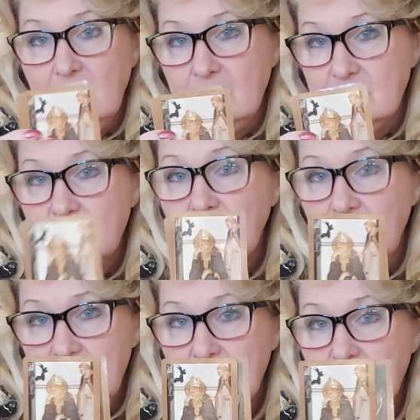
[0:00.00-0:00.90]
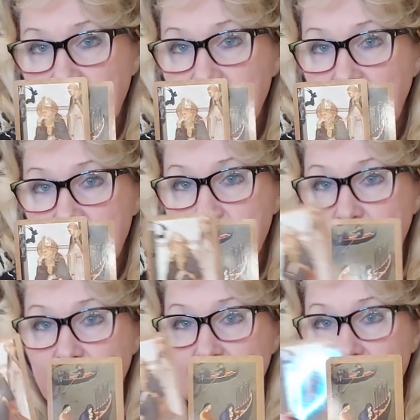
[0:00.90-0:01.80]
Oh, crying over that
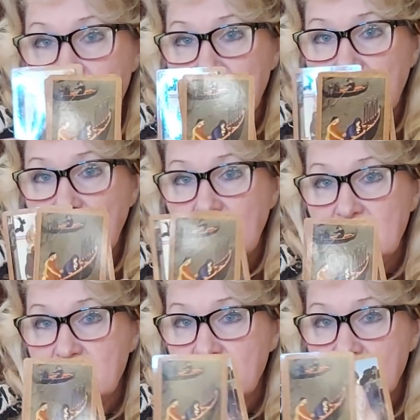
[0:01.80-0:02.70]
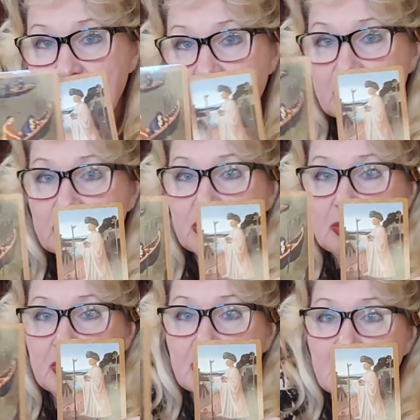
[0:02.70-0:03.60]
broken relationship, it
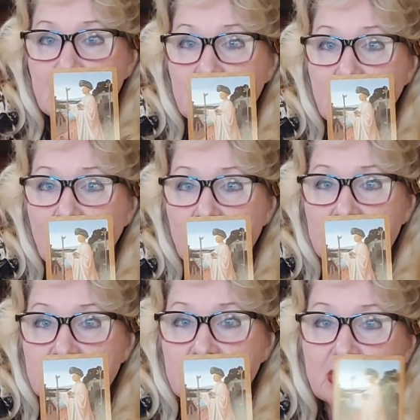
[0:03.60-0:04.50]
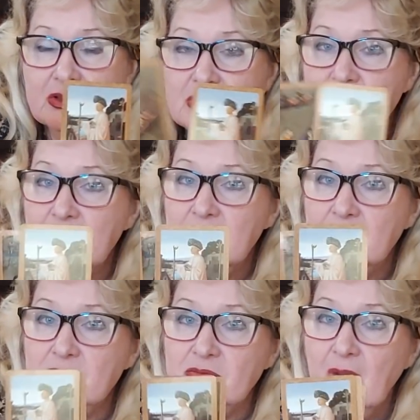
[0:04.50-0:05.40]
will be a really hard journey.
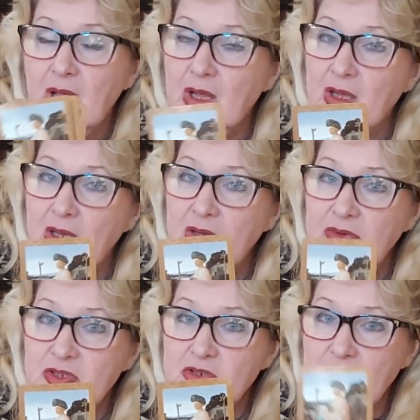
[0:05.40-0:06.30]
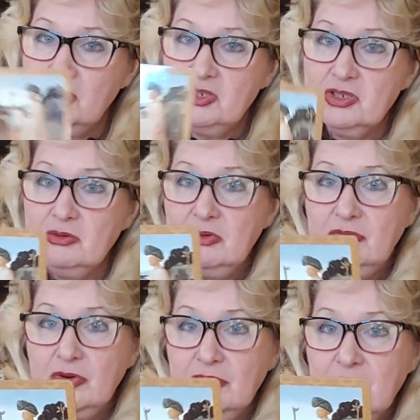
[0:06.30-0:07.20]
Eventually she will
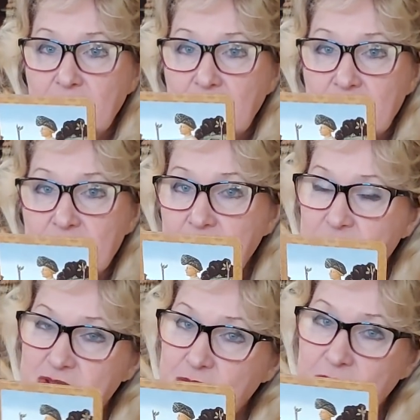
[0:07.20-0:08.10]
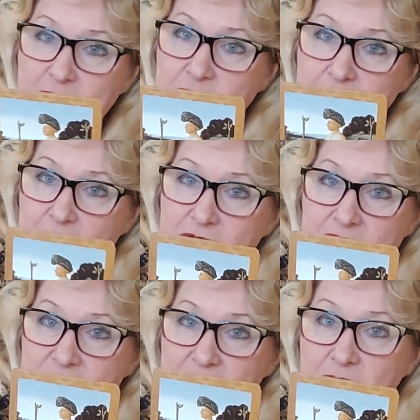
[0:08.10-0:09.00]
fulfill her dreams, so maybe not
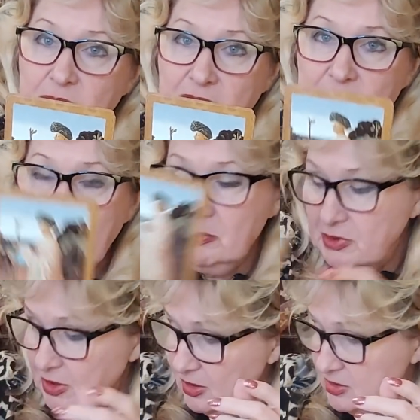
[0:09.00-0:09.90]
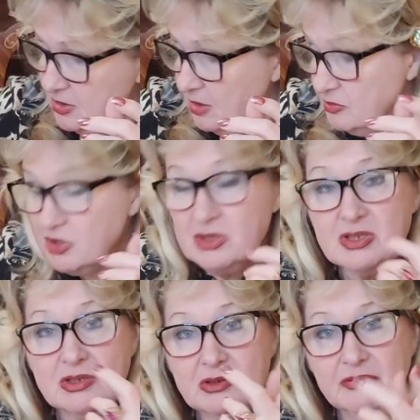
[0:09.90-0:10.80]
this time, but maybe next time. She's
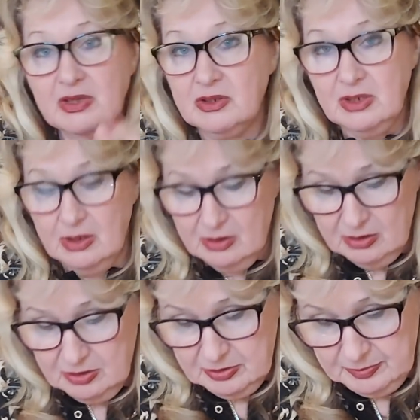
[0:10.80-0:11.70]
still very young.